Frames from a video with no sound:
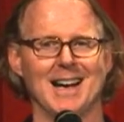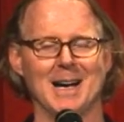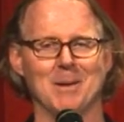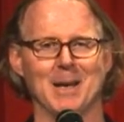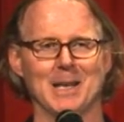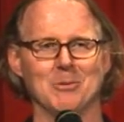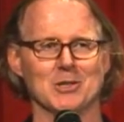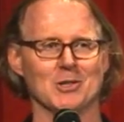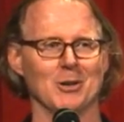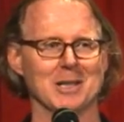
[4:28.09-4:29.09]
Um, and he
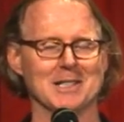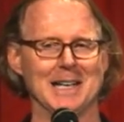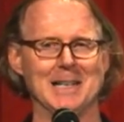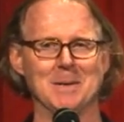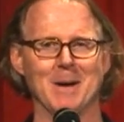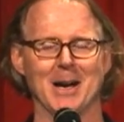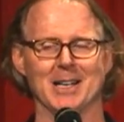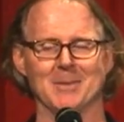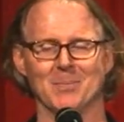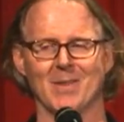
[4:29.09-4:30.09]
was so excited about it.